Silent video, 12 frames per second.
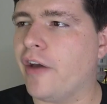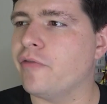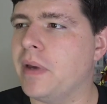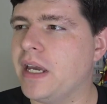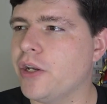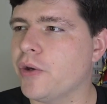
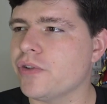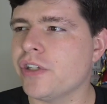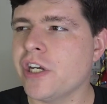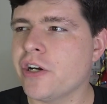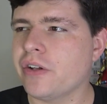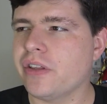I've made no
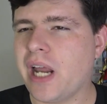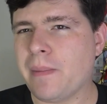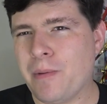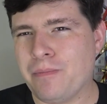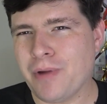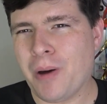secret that
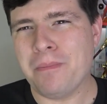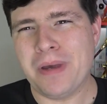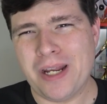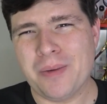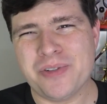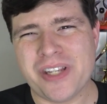I'm a, a
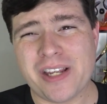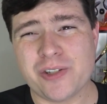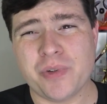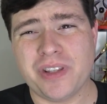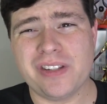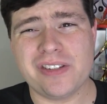bit
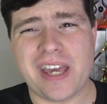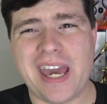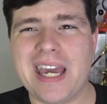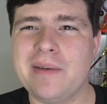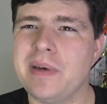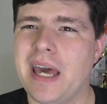obsessed with this
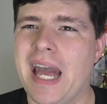game,